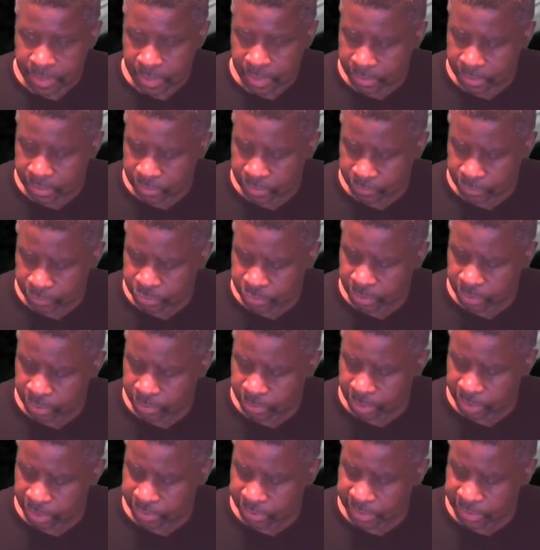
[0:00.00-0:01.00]
the Russo
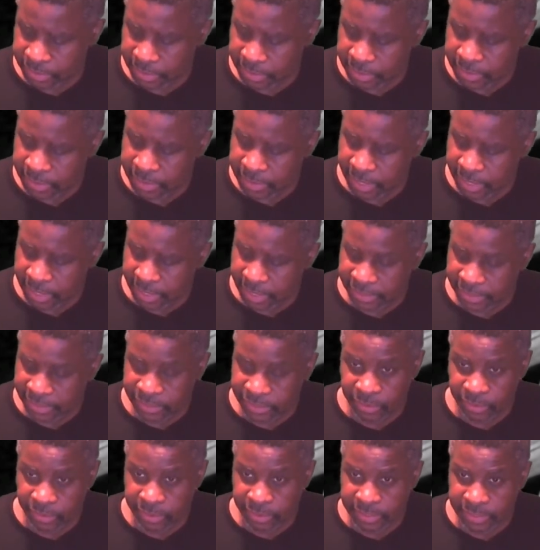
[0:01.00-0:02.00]
brothers. And I
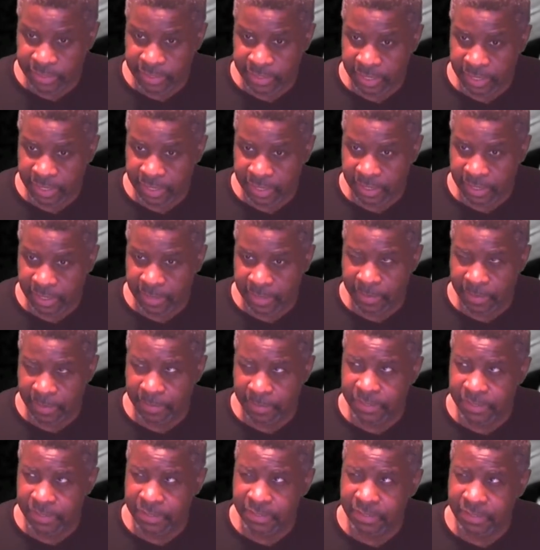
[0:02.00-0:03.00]
saw this a couple of
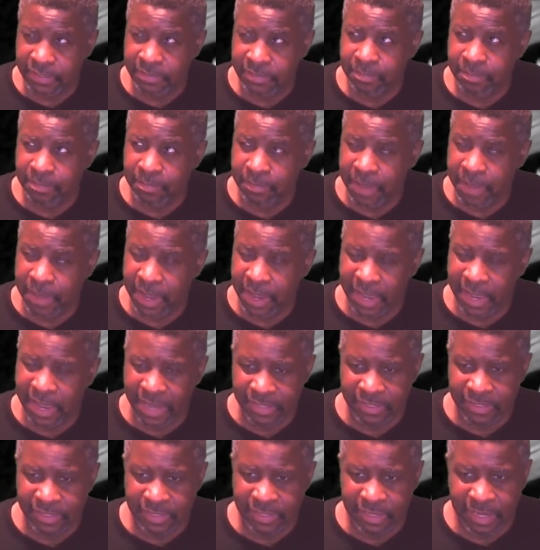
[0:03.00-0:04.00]
months back.
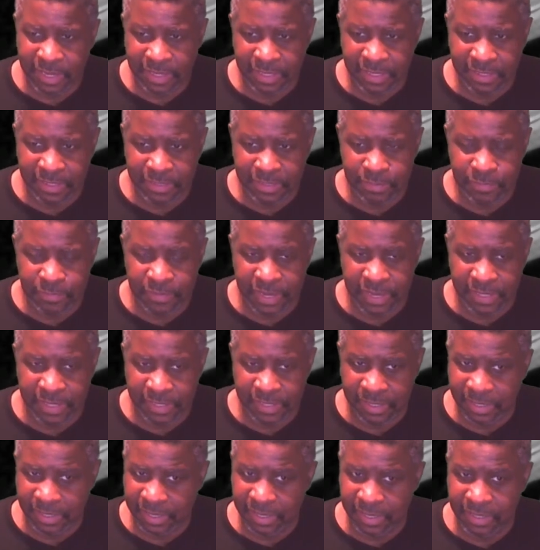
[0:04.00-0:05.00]
Actually, I think this movie got
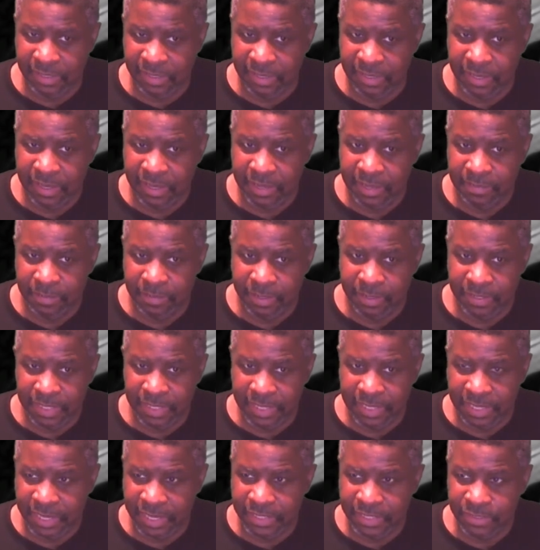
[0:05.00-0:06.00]
delayed because I
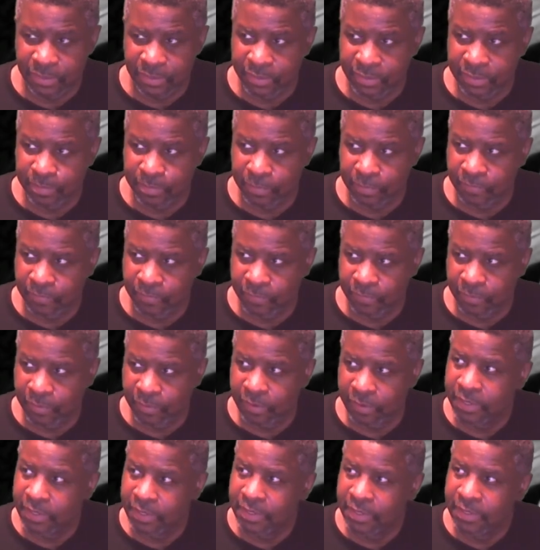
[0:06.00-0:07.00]
think I saw this
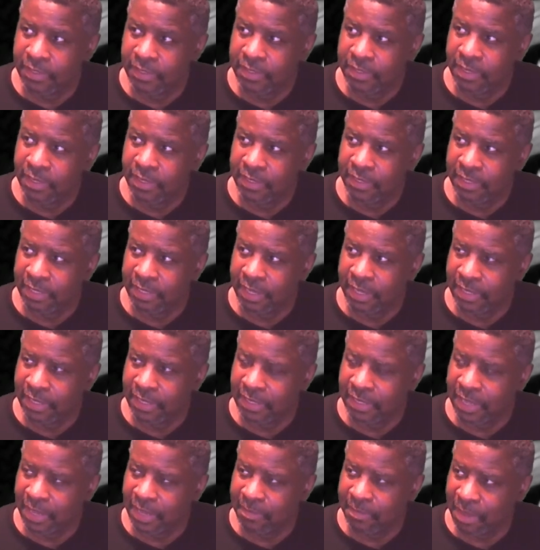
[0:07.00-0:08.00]
before. I think
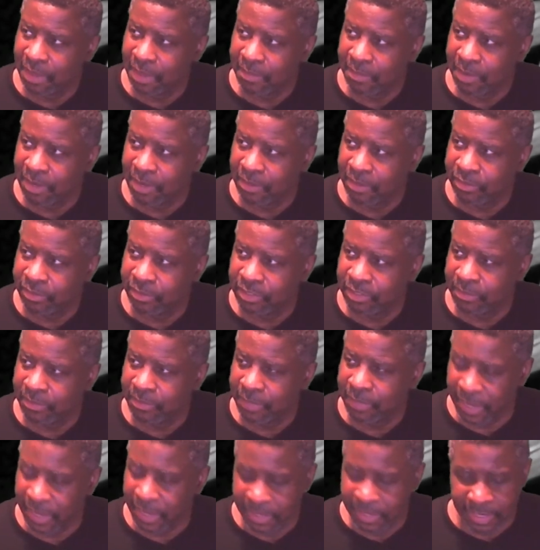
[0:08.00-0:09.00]
Endgame came out or
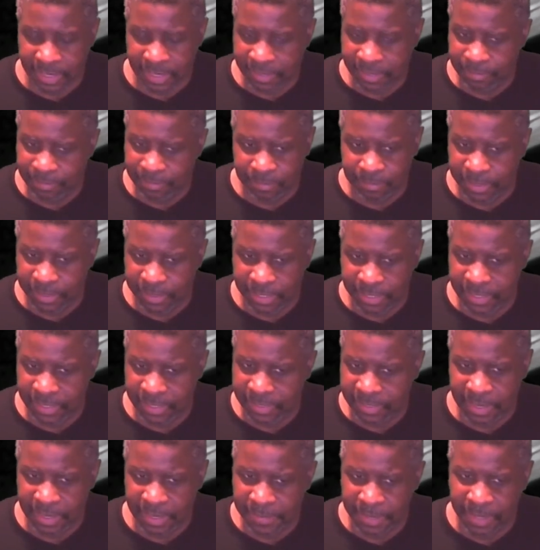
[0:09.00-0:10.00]
something, but
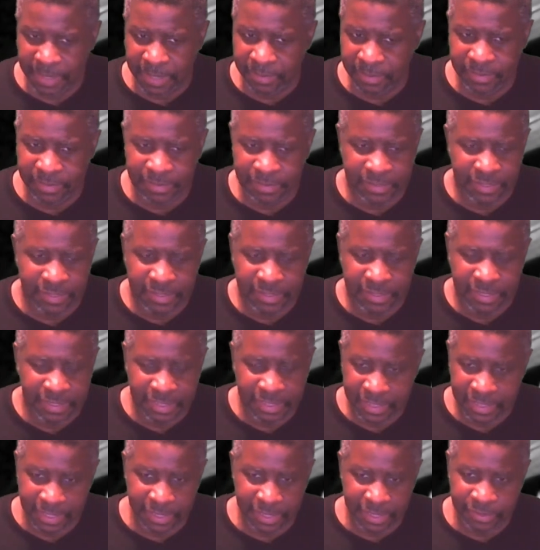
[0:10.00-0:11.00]
didn't come out. And
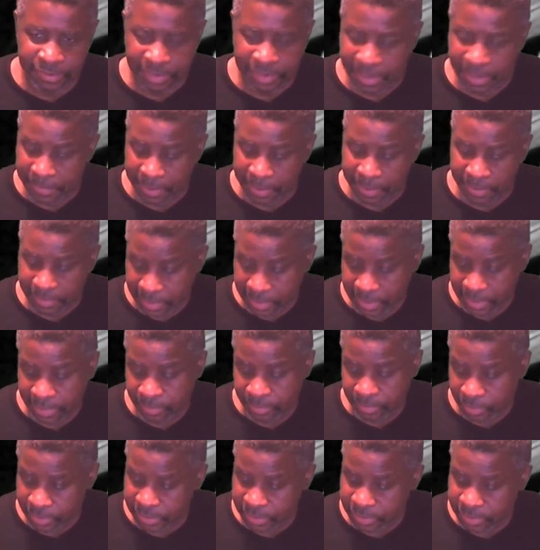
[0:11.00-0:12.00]
then later it came out, and then I
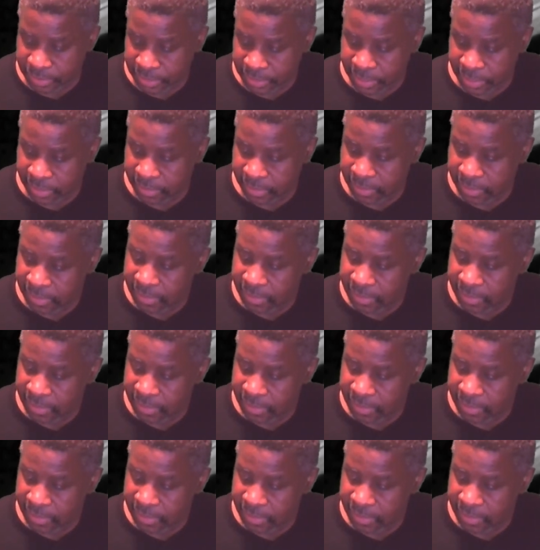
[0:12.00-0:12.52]
went to see it.